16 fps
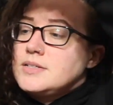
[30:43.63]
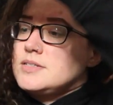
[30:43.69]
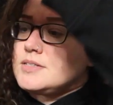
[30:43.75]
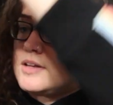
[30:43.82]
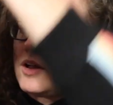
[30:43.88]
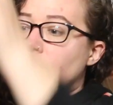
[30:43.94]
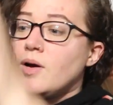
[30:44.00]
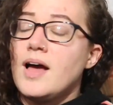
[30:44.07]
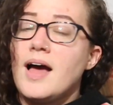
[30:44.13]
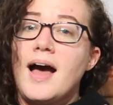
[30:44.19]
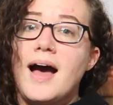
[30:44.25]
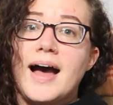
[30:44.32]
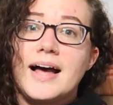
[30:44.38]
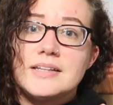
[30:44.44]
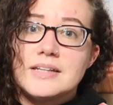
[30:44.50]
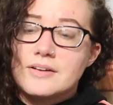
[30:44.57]
So
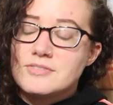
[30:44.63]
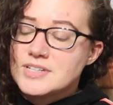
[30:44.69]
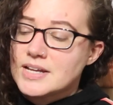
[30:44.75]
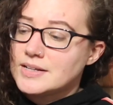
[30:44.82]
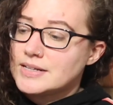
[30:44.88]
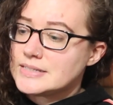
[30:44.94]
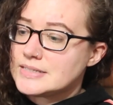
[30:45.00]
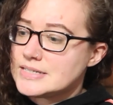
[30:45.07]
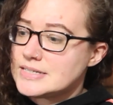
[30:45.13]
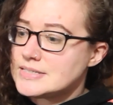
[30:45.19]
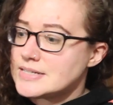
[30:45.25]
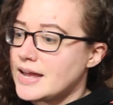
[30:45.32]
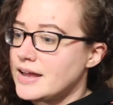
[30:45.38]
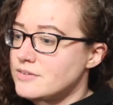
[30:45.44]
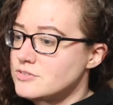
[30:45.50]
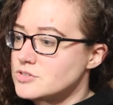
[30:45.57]
I love selling these.
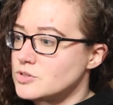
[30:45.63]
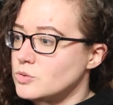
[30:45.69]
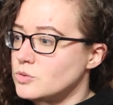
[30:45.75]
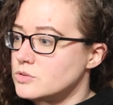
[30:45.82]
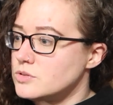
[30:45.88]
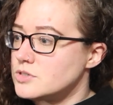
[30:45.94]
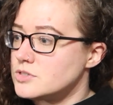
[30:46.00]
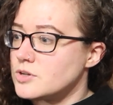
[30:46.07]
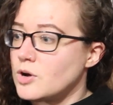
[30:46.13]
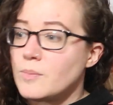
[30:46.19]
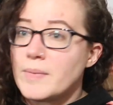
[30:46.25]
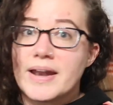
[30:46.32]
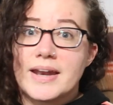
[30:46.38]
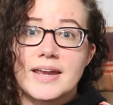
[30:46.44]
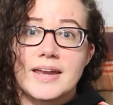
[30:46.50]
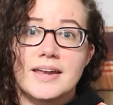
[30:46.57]
I have sold so
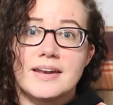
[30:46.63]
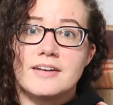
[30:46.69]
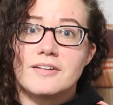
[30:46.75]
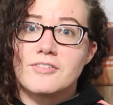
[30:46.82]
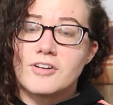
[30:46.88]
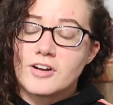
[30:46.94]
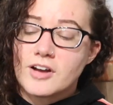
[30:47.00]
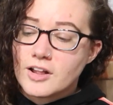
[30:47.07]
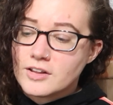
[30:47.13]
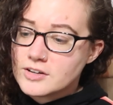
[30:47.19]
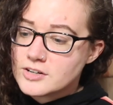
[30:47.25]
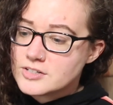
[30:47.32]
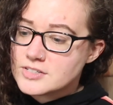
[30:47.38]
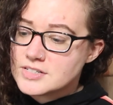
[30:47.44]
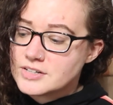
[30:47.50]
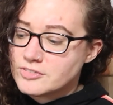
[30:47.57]
many in different
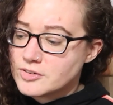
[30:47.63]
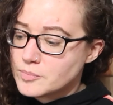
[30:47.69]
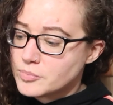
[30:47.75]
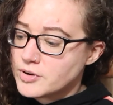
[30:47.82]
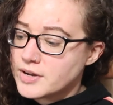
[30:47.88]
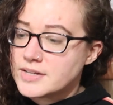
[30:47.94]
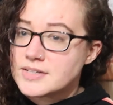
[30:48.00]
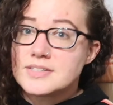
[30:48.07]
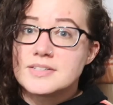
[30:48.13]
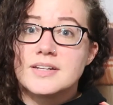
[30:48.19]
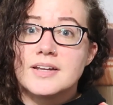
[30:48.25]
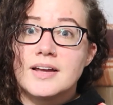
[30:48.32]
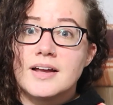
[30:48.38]
colors, different prints.